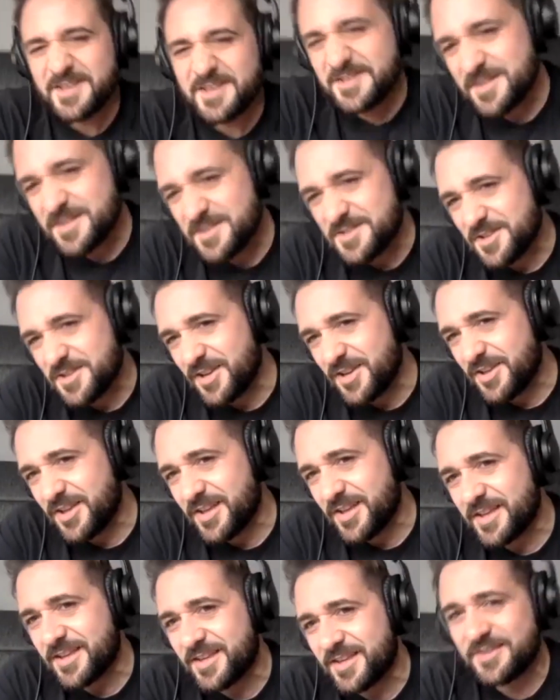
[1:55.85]
It's sort of
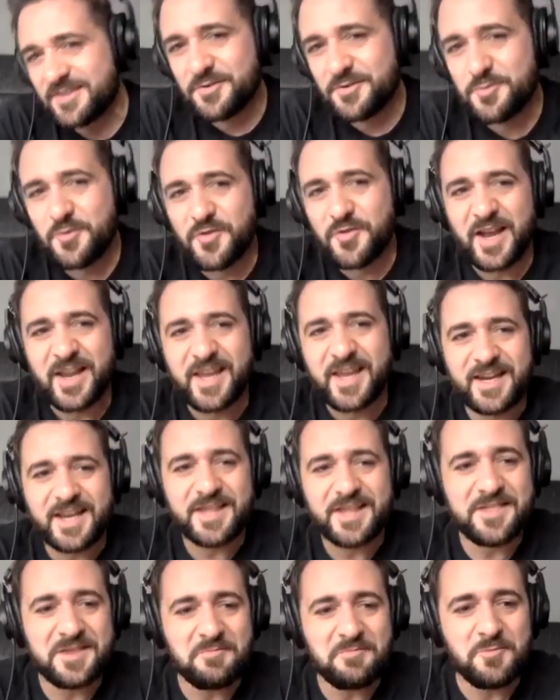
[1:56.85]
like we've got a
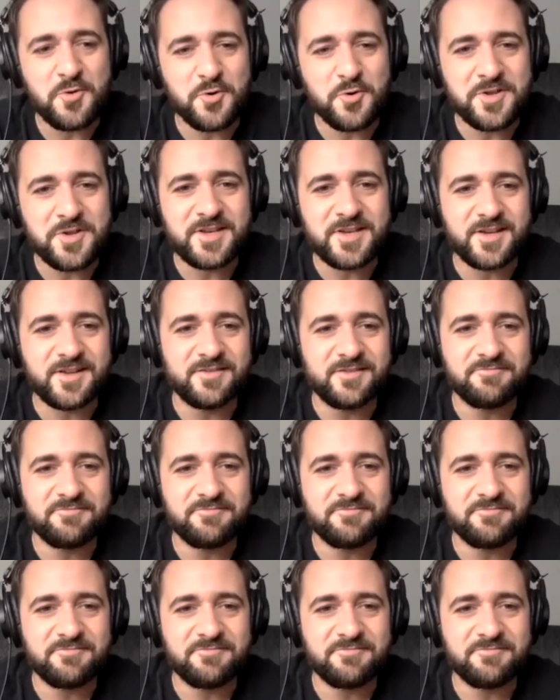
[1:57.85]
grey theme going here.